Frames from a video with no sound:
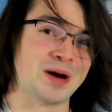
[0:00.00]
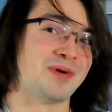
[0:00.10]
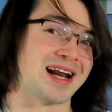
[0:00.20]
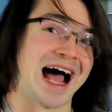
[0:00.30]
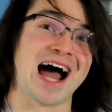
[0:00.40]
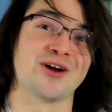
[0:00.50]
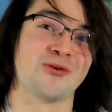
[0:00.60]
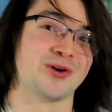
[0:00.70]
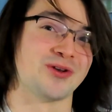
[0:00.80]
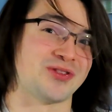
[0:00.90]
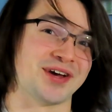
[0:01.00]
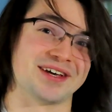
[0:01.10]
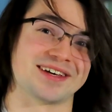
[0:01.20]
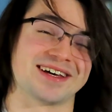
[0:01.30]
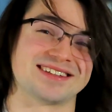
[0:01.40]
But I don't
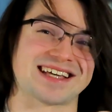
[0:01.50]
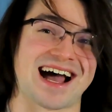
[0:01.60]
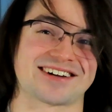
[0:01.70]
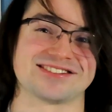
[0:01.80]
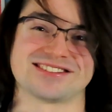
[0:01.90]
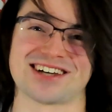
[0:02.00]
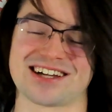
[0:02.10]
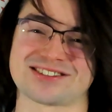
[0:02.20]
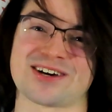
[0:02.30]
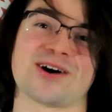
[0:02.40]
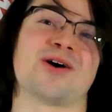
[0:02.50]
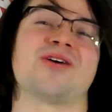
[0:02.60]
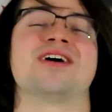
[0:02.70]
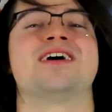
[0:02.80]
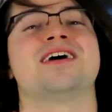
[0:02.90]
think it's actually Satoko.